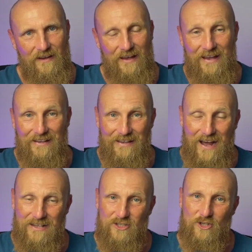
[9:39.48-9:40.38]
And
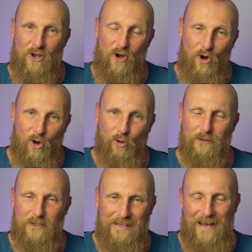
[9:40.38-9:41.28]
that's
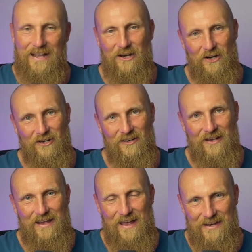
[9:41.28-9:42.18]
altogether
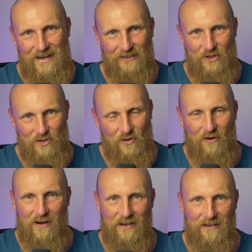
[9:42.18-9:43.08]
another
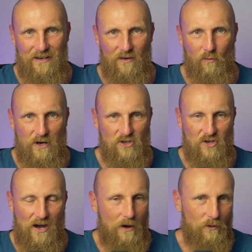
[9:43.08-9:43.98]
story, which
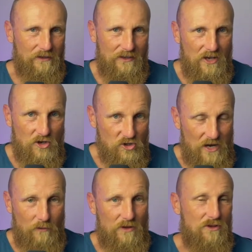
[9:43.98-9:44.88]
I want to
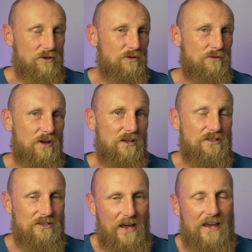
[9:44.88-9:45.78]
share with you
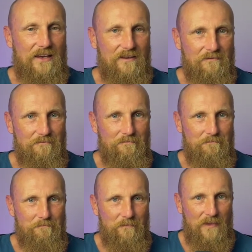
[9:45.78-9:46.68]
today.
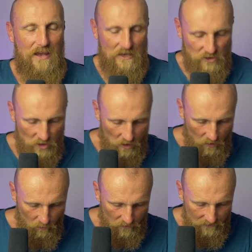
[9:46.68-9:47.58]

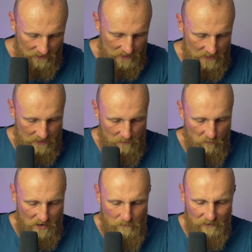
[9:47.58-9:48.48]
So the
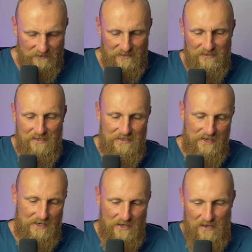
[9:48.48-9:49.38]
brain
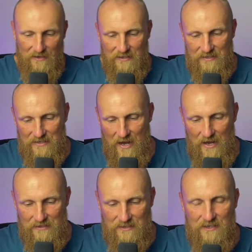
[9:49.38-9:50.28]
plasticity
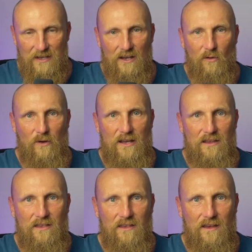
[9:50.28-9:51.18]
starts
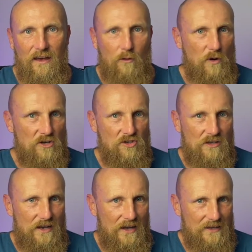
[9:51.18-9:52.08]
with a
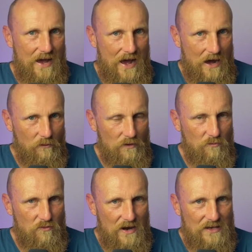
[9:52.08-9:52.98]
question that our
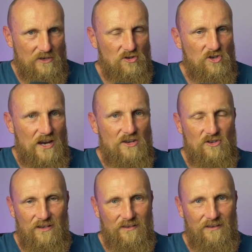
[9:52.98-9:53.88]
brain
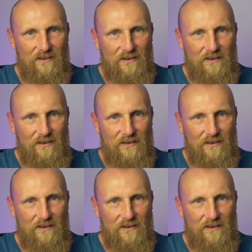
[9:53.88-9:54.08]
changes